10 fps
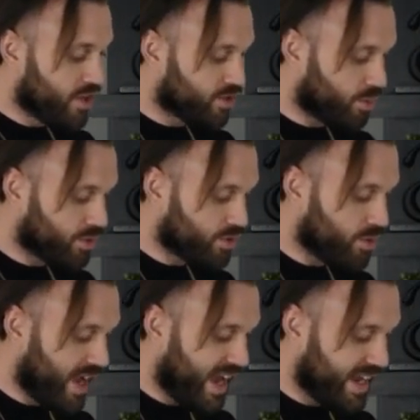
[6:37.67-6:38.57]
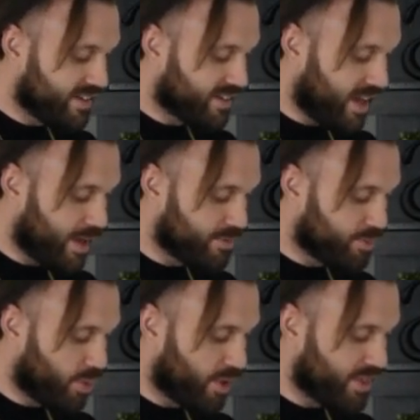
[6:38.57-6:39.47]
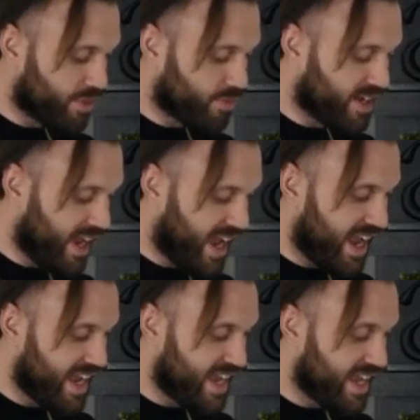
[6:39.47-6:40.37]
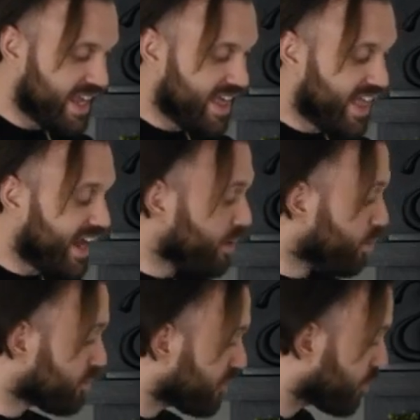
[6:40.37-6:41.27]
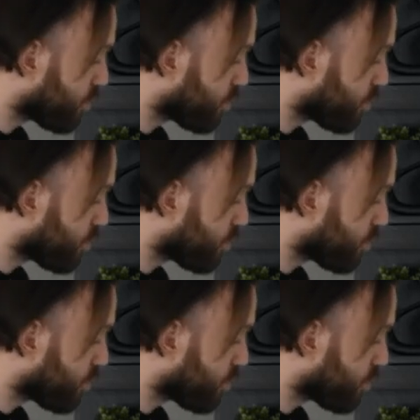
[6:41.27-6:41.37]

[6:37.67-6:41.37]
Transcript: So we'll do 8 times 0.38. That equals